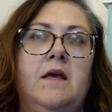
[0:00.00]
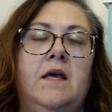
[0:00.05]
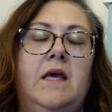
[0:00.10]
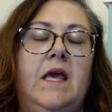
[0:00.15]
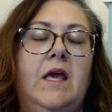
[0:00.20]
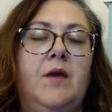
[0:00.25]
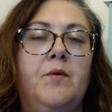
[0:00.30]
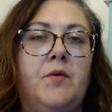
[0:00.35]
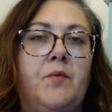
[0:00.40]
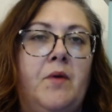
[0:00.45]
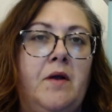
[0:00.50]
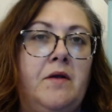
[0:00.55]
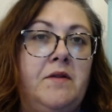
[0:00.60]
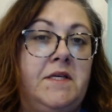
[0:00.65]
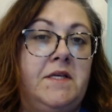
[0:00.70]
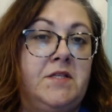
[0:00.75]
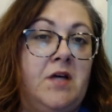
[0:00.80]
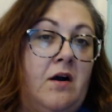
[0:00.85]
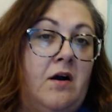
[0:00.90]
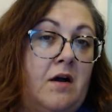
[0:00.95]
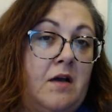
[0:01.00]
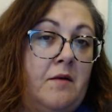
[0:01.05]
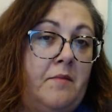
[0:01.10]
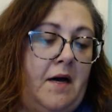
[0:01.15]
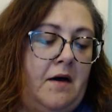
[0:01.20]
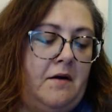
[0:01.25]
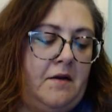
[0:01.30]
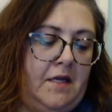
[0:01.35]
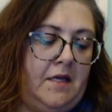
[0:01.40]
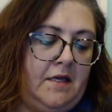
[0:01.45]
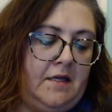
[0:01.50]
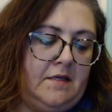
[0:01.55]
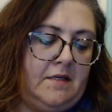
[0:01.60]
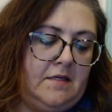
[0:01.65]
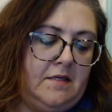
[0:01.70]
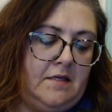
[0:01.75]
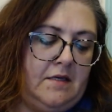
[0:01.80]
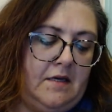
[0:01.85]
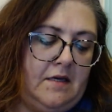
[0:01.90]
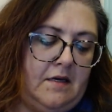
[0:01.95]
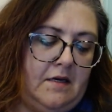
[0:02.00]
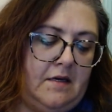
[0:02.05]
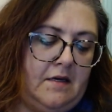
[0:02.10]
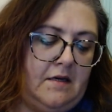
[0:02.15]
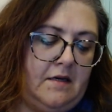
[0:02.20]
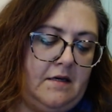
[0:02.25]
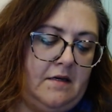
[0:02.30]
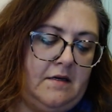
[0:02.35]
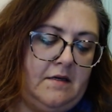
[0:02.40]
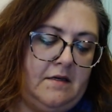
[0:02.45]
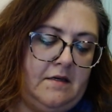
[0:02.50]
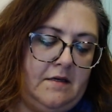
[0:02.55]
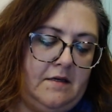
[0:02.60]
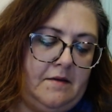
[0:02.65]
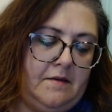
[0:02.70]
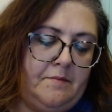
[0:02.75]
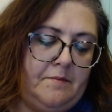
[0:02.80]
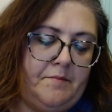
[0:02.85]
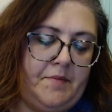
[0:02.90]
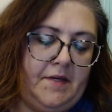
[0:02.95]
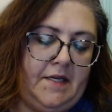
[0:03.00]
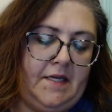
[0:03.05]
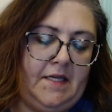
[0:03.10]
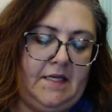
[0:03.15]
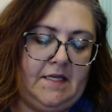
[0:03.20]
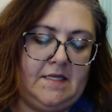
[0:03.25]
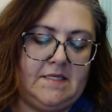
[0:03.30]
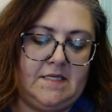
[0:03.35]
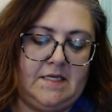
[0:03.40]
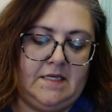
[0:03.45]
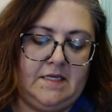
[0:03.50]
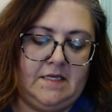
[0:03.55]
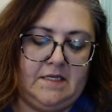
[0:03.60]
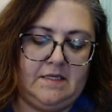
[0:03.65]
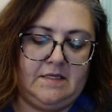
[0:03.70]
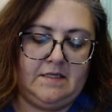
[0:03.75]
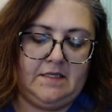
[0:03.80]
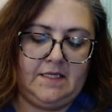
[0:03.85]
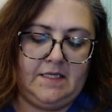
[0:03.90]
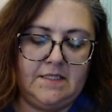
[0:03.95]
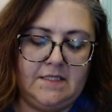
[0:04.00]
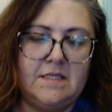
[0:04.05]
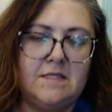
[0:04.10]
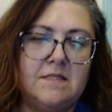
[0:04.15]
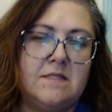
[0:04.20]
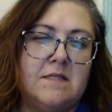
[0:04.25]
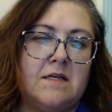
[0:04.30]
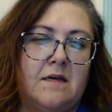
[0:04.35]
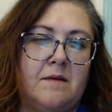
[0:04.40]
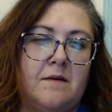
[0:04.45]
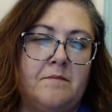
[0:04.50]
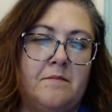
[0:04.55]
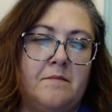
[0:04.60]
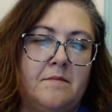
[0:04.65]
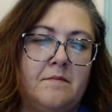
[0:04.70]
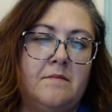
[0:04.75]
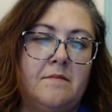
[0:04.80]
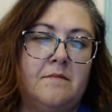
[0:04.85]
He would rarely talk about it, but he did some